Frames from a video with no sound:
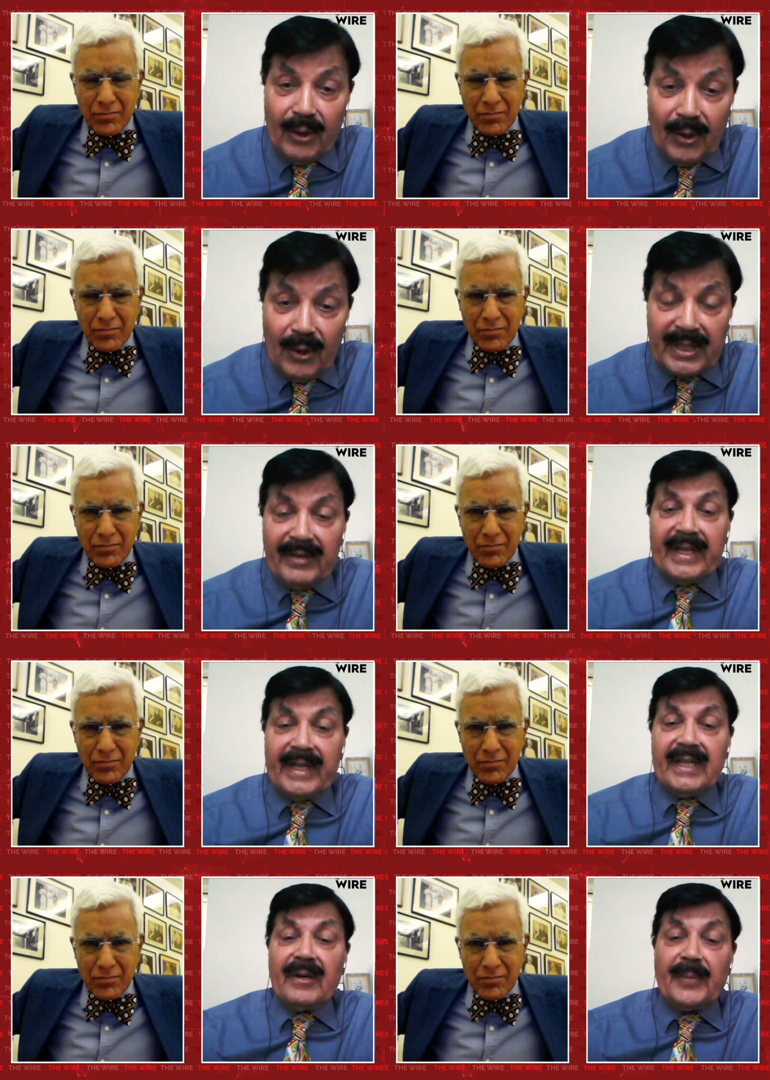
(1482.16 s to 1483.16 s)
Speaker 1: erode the
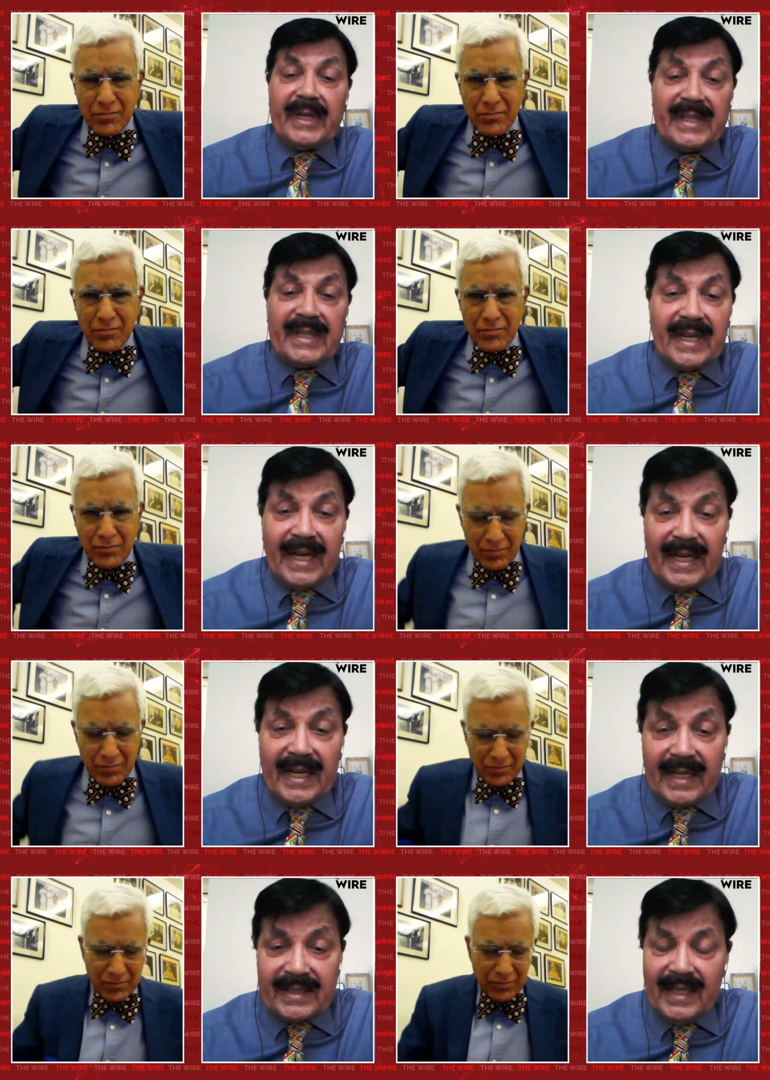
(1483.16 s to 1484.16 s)
very operational
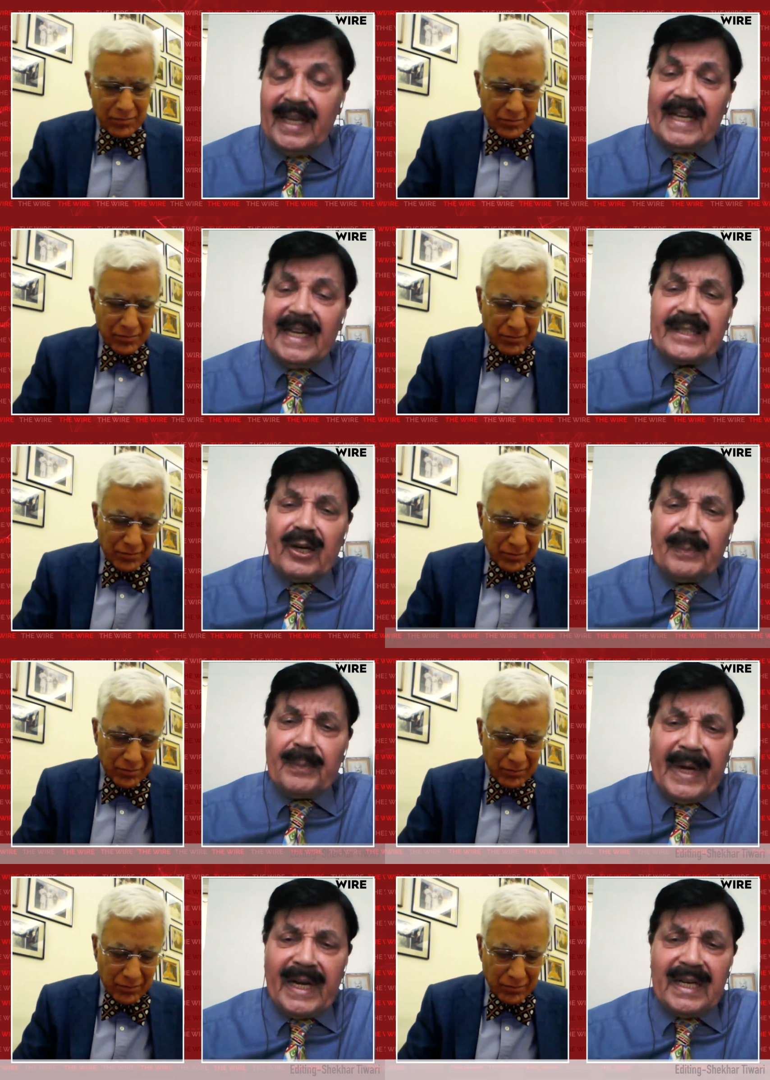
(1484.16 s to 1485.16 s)
readiness. Let us
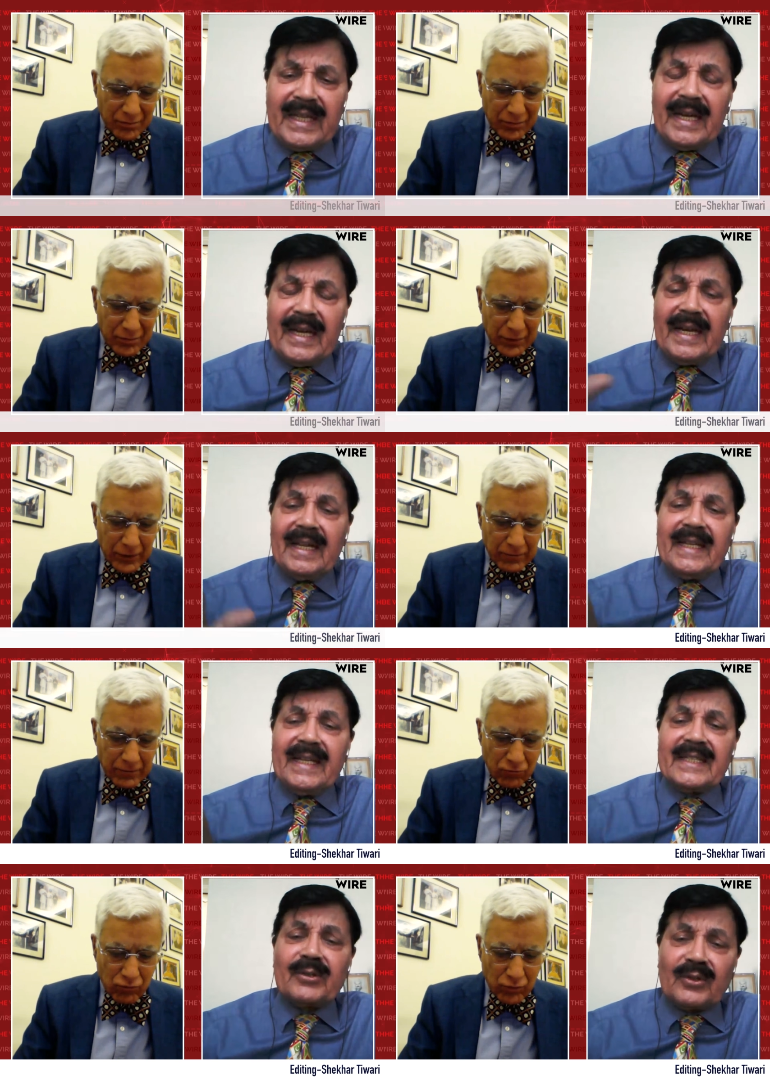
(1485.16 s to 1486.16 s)
not pick at the
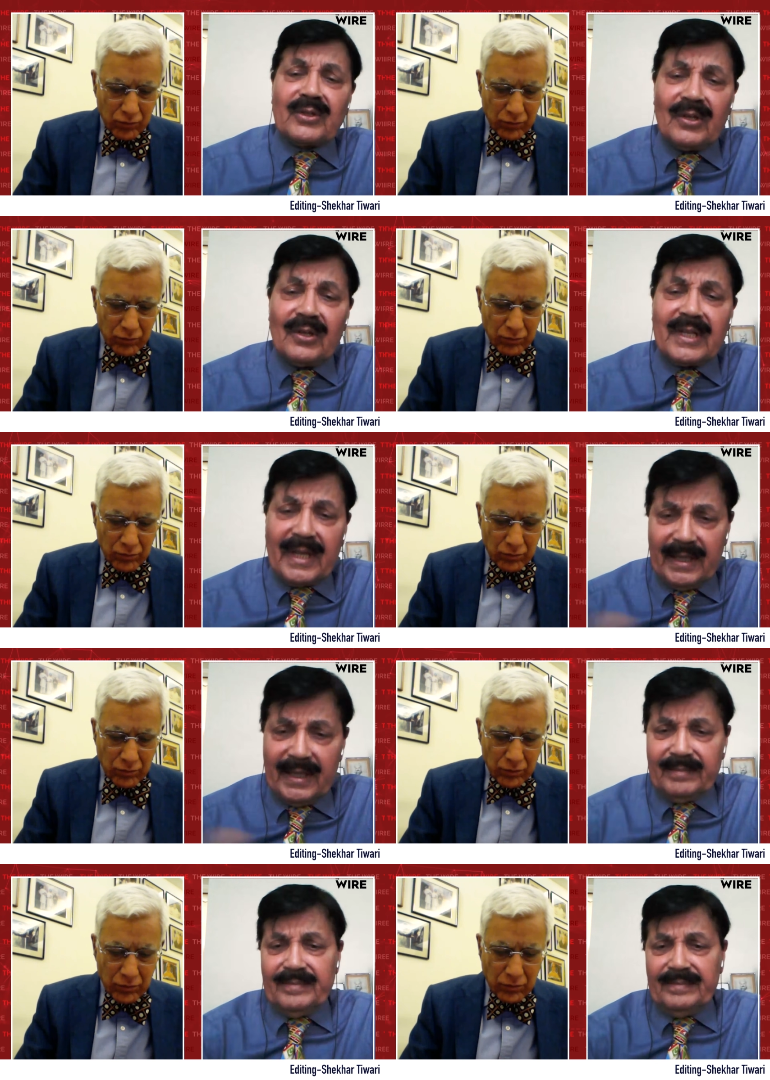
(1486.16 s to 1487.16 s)
healthiest tooth all the
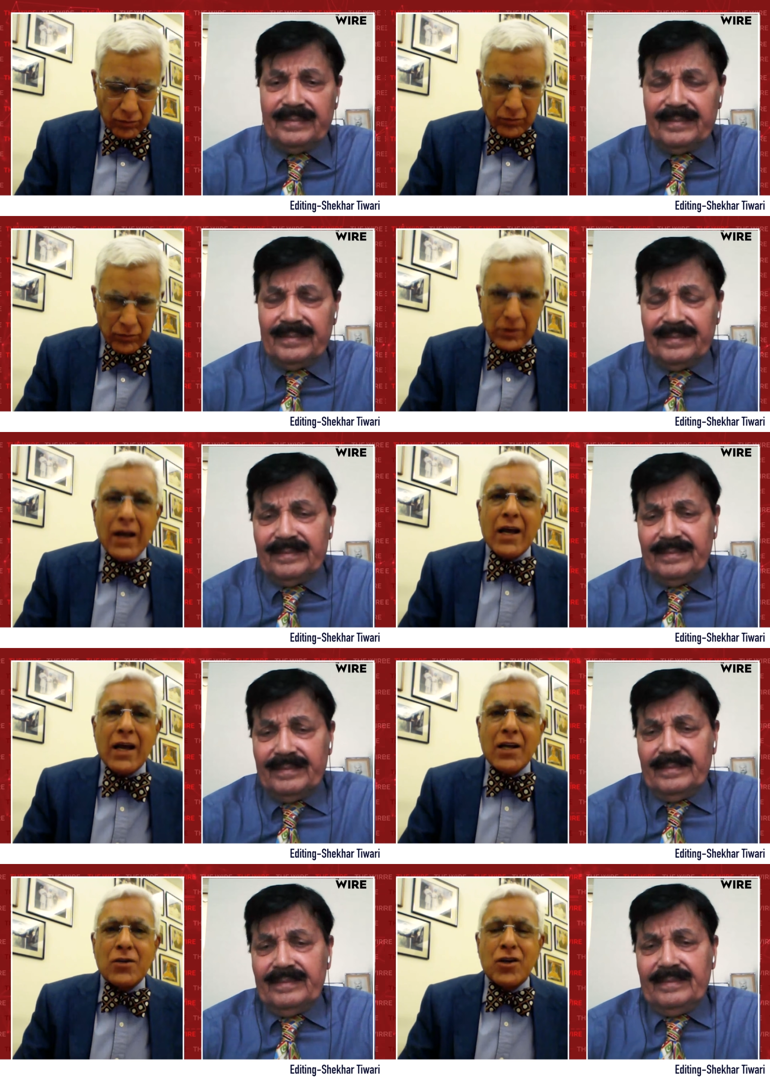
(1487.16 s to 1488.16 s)
time.
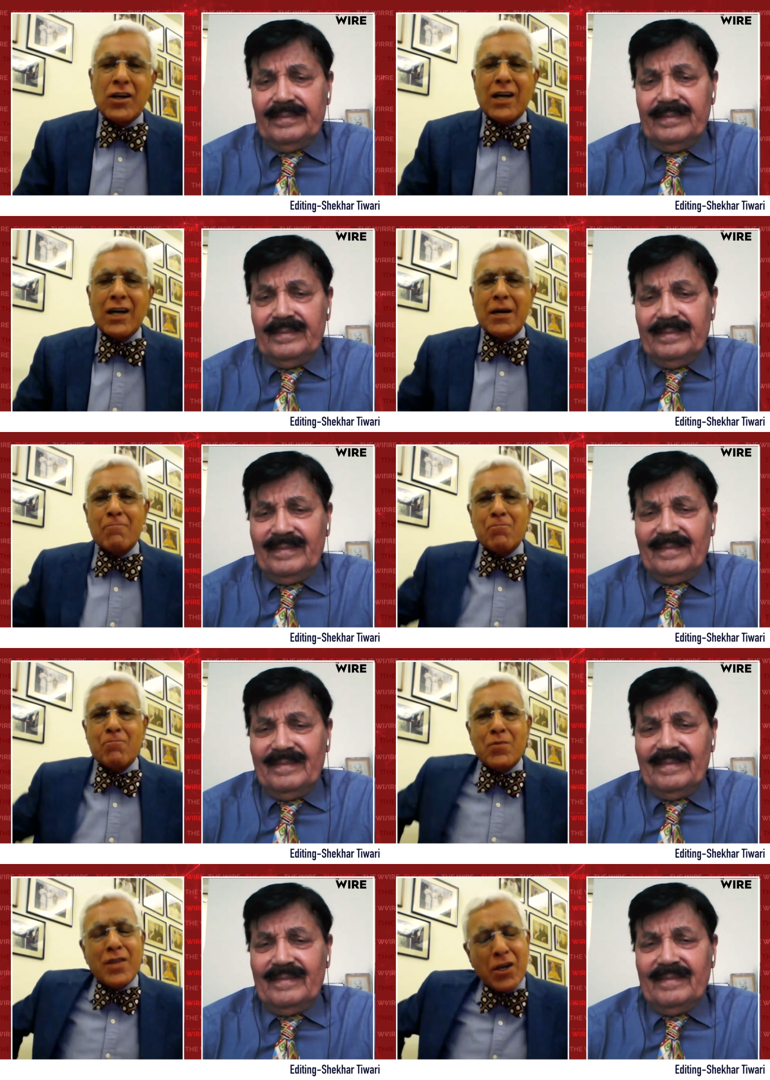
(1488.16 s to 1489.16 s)
Speaker 2: General Kadyan,
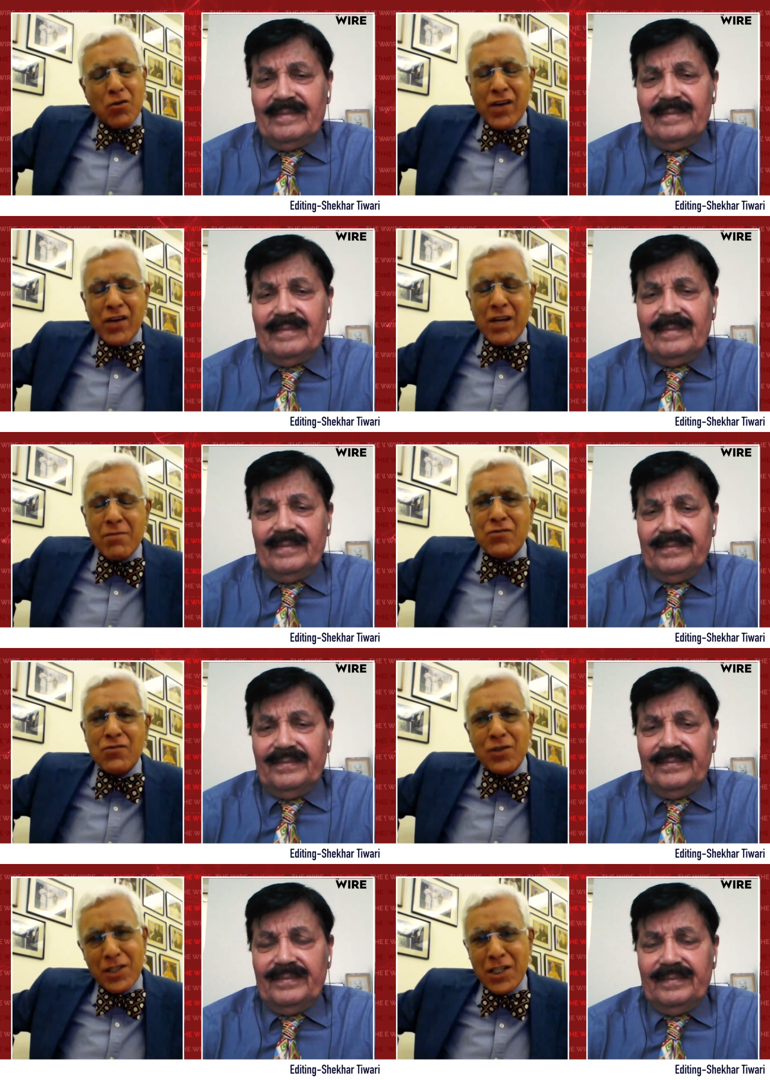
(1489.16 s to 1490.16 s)
thank you very much
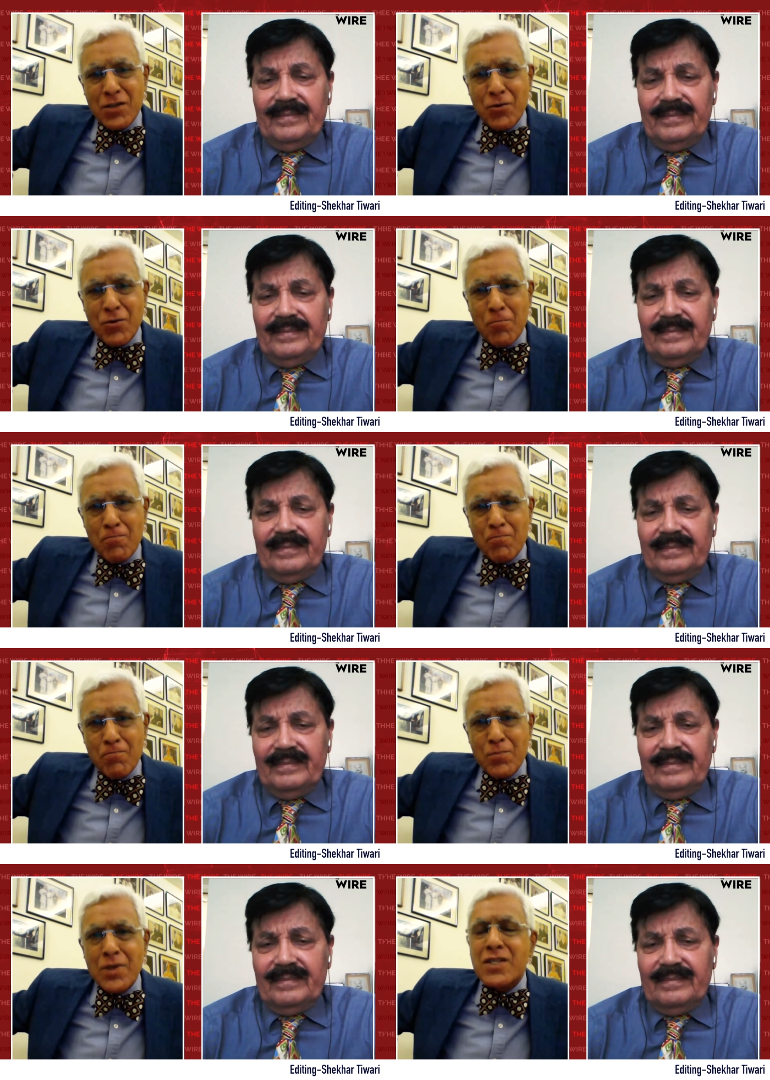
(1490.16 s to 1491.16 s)
for this interview.
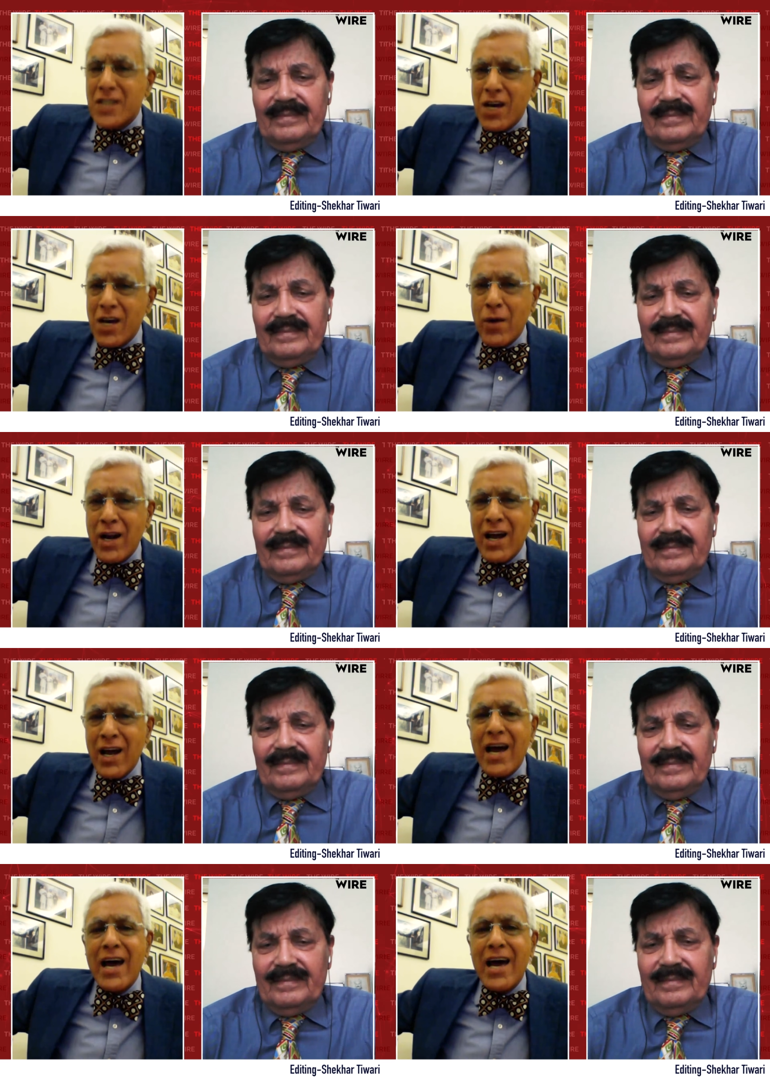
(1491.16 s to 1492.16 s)
Stay well
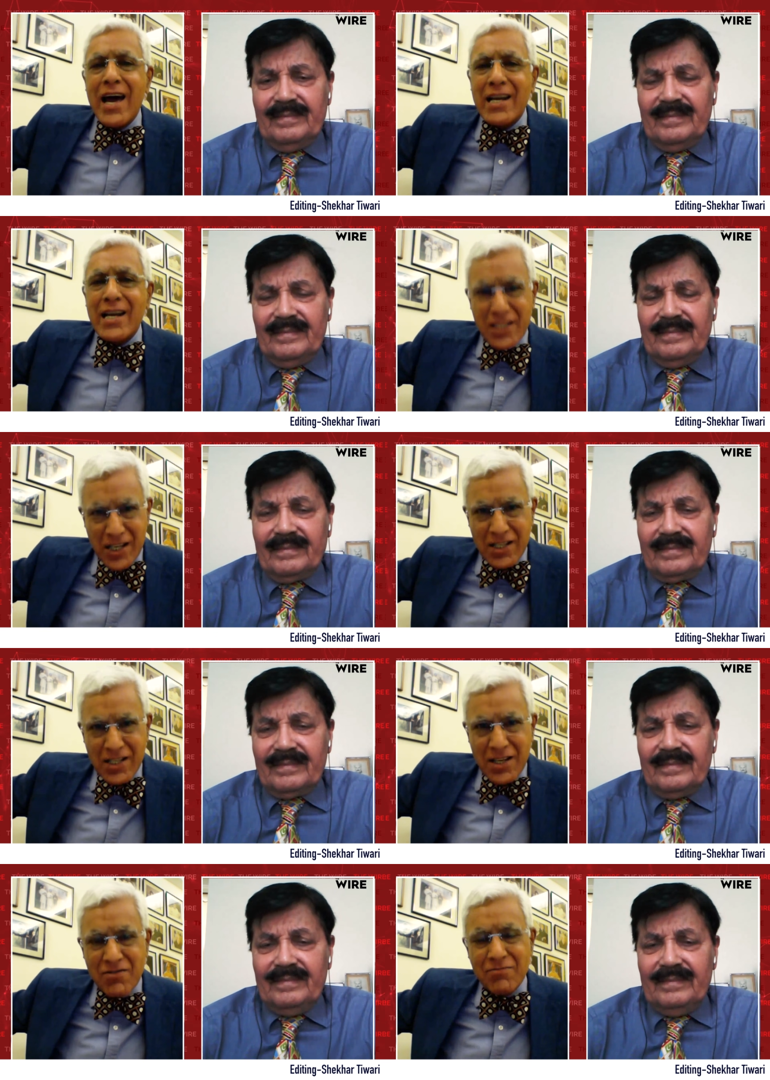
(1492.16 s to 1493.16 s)
and stay
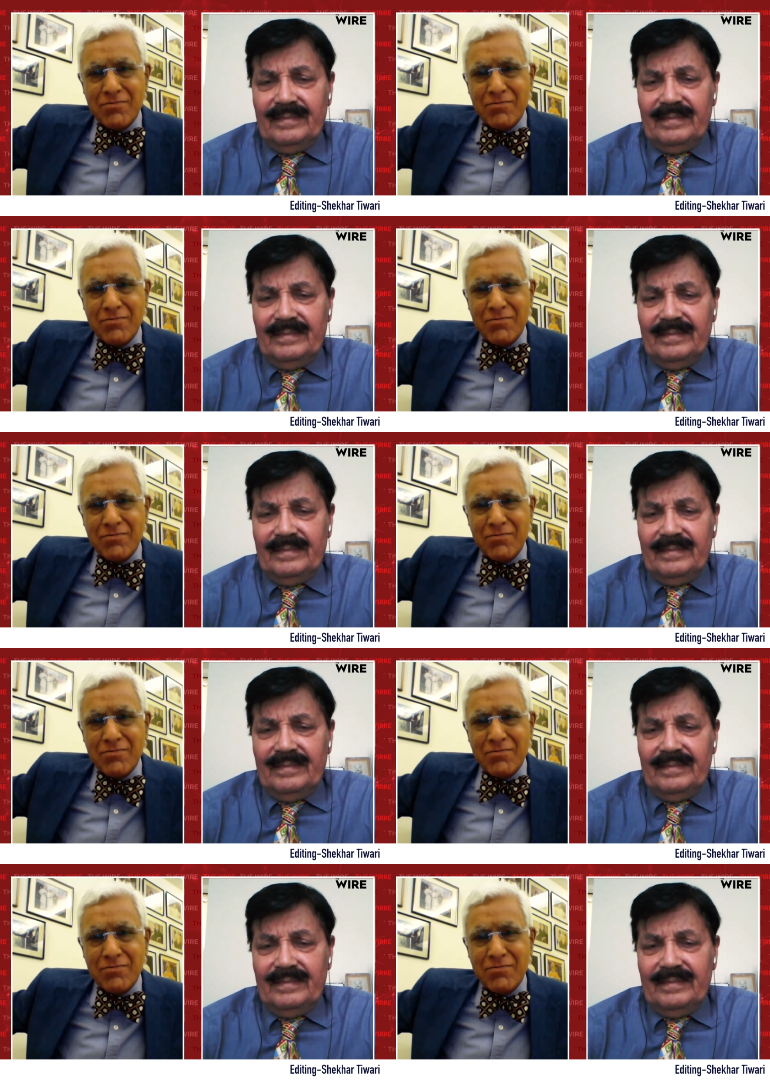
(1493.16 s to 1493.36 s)
safe.